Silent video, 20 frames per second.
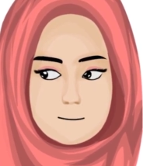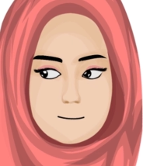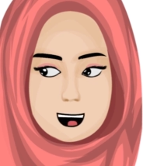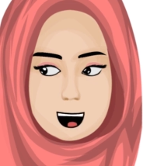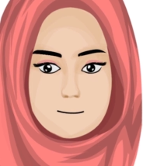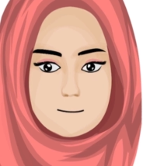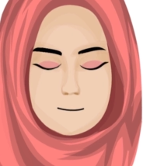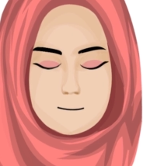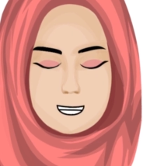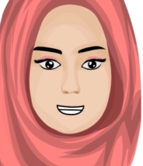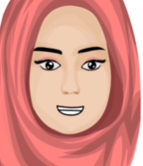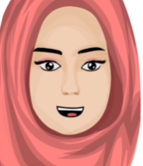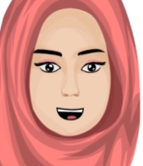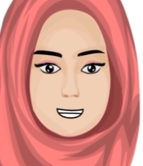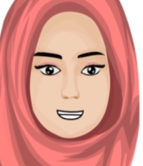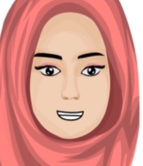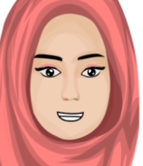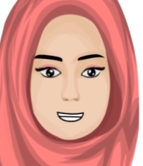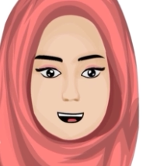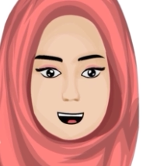Now, the
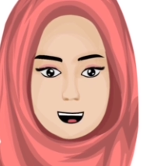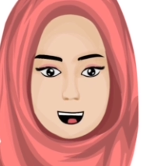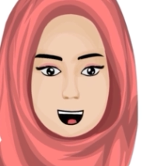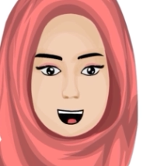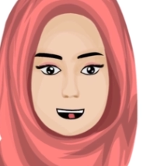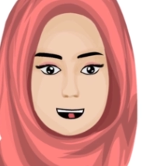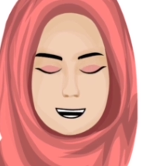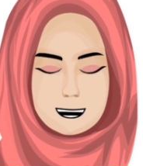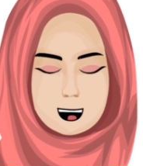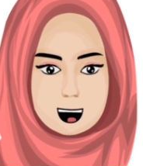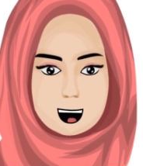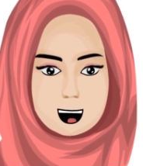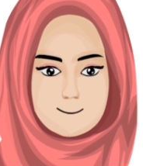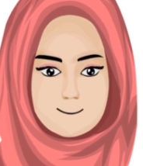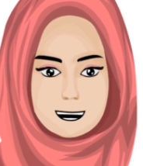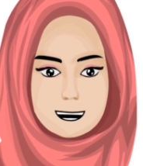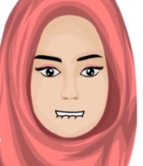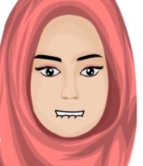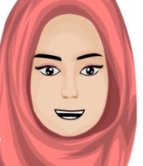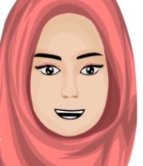maxillary
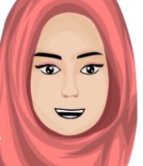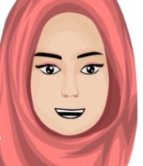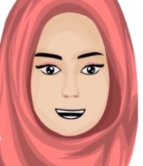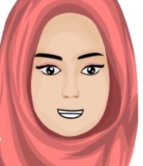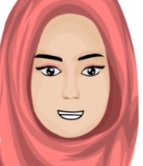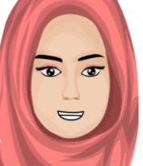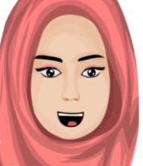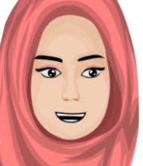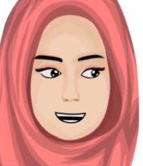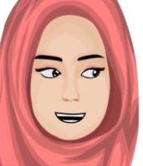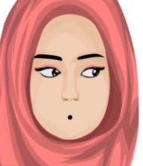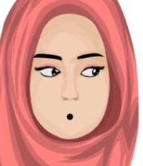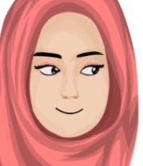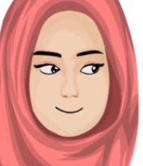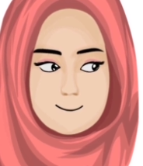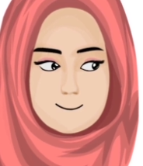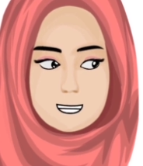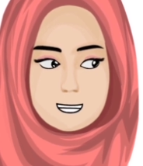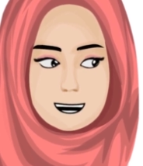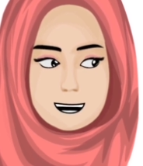sinus, it is a very
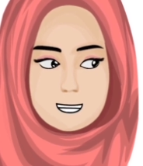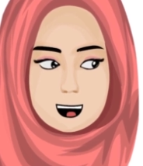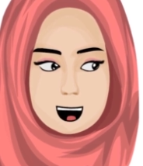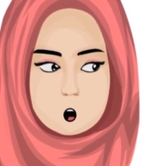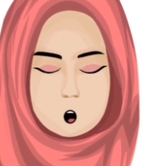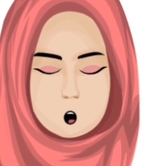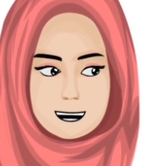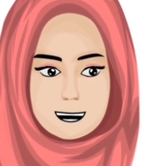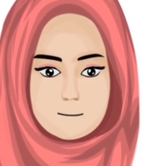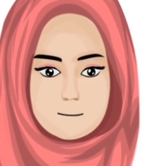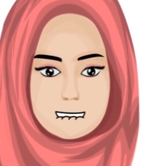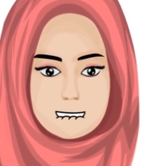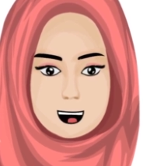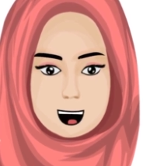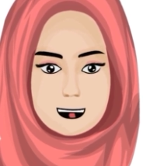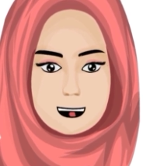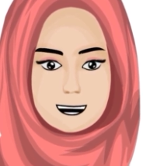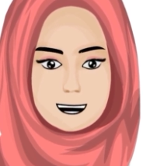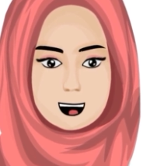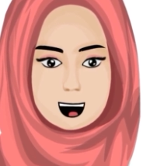important topic,
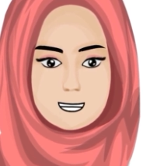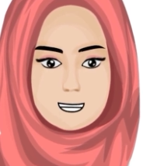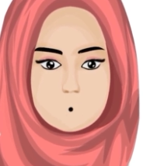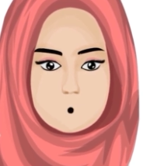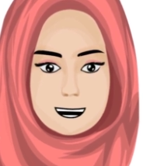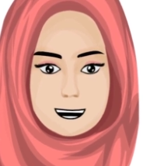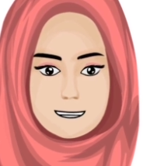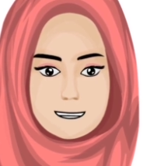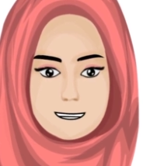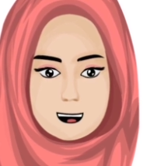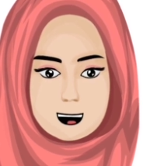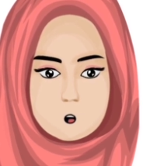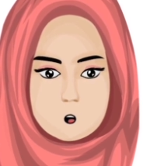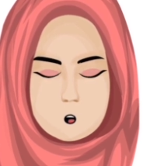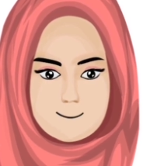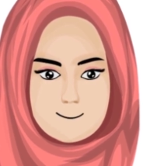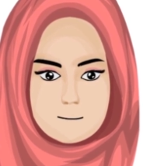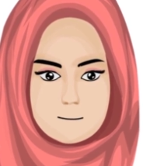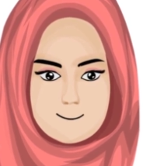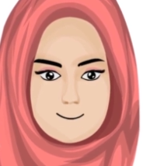so we are going to
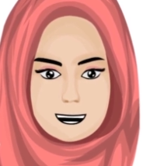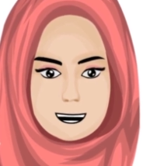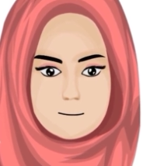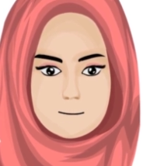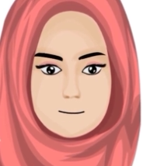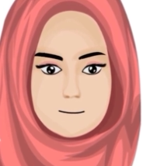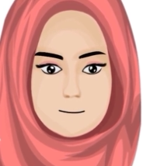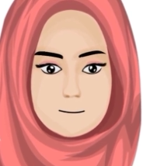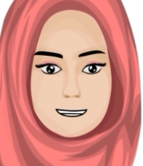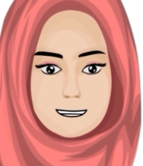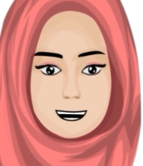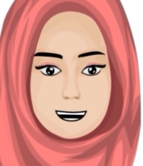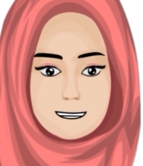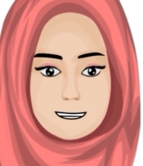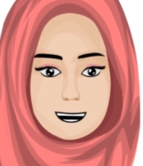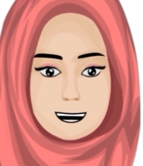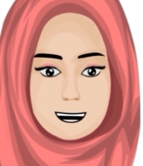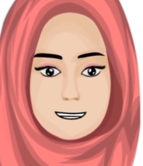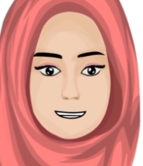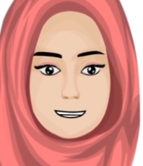cover this in
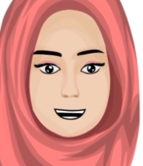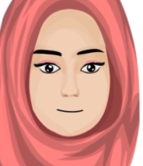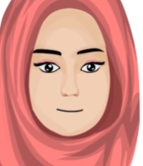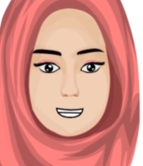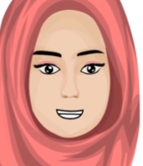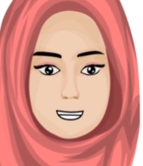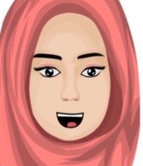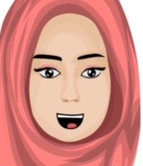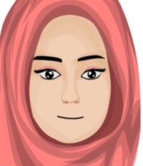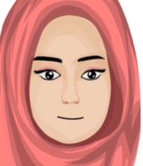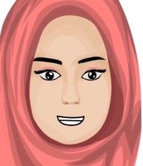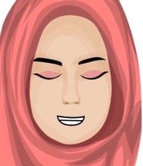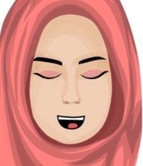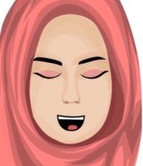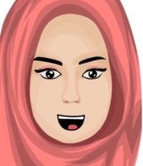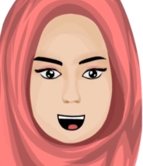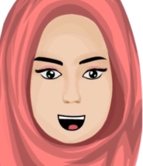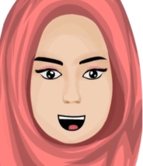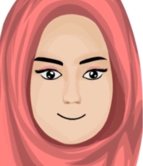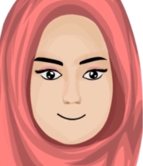detail and
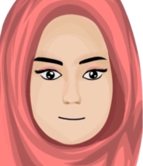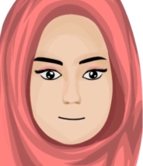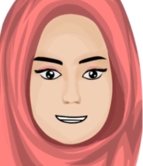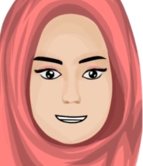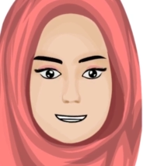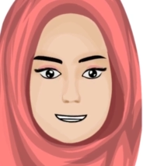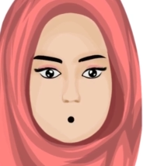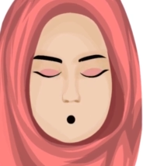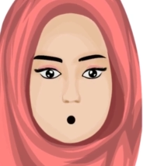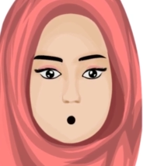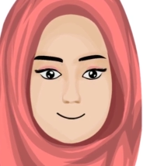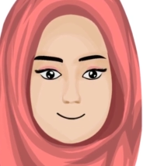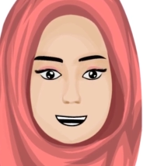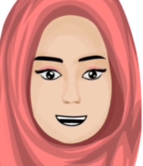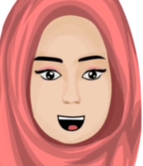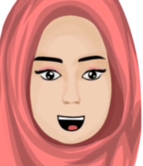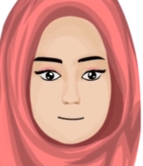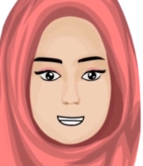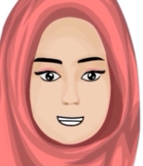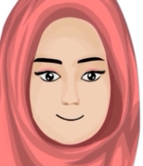as
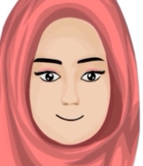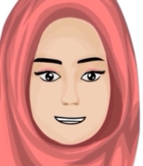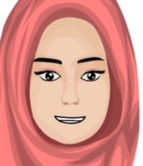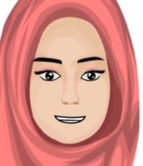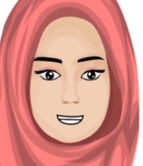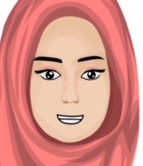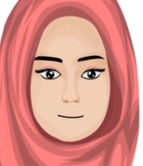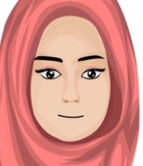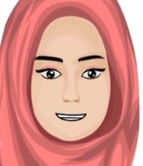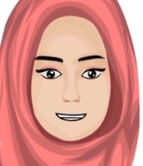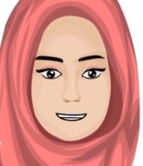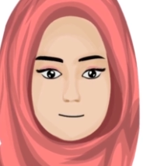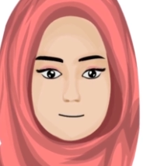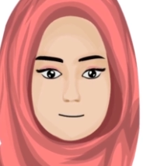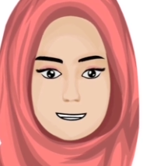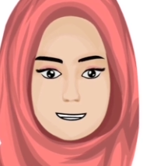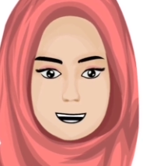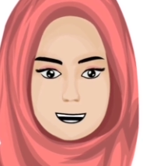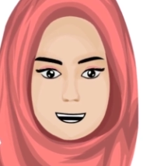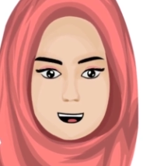simply as possible
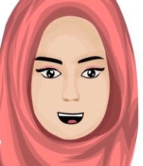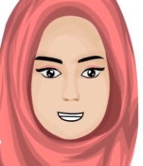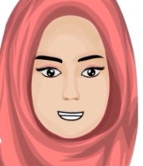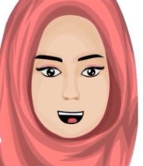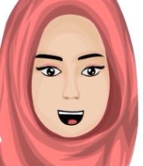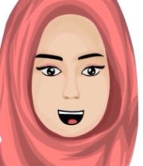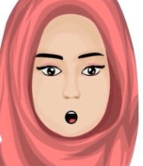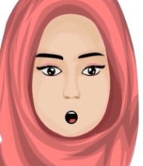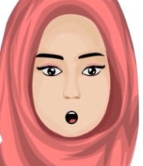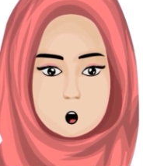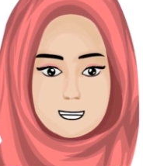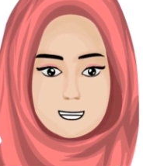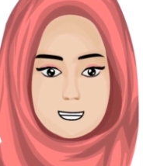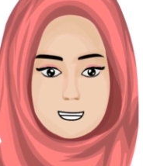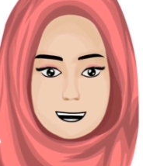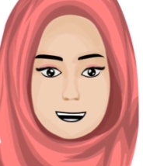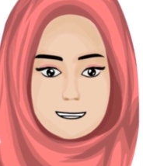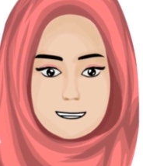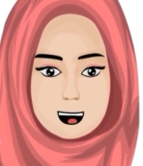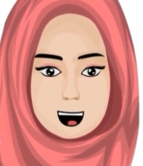because on Dr.
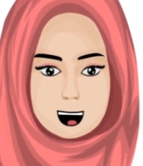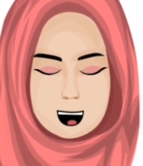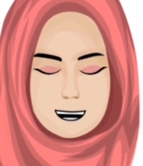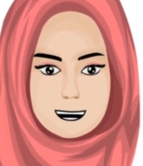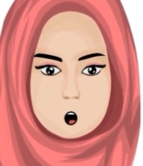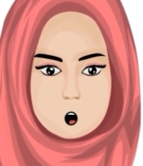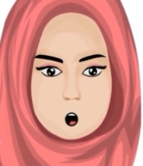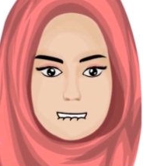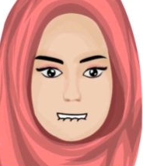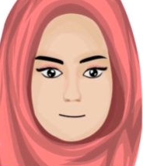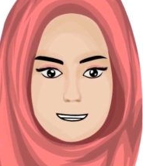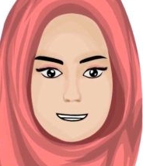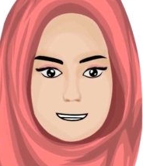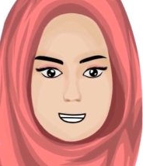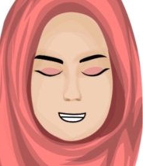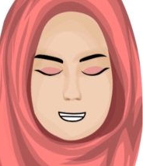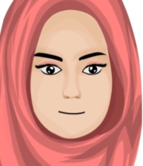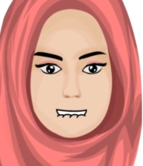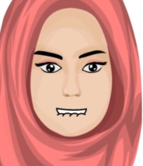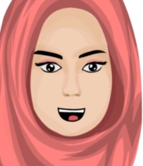Teeth, I love to
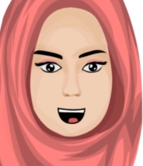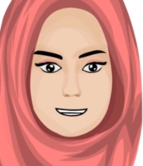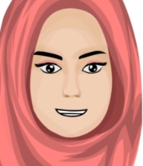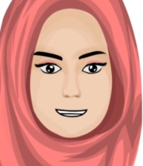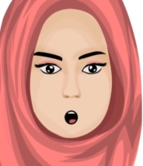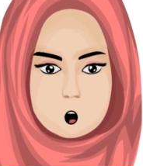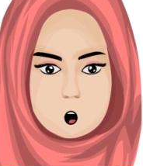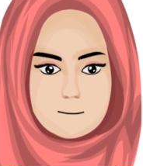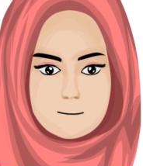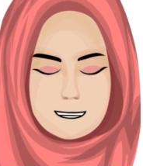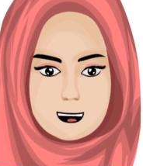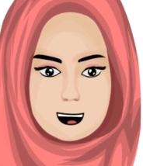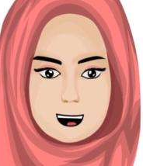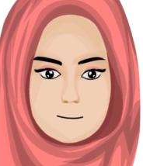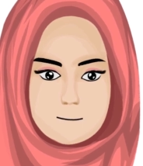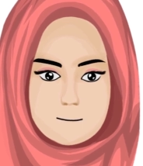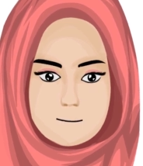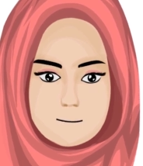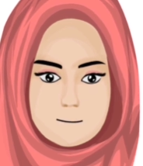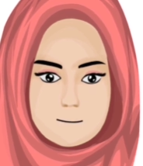simplify
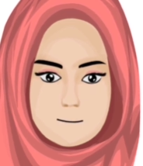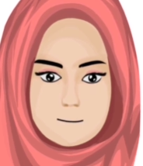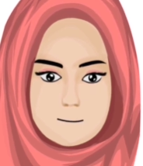concepts.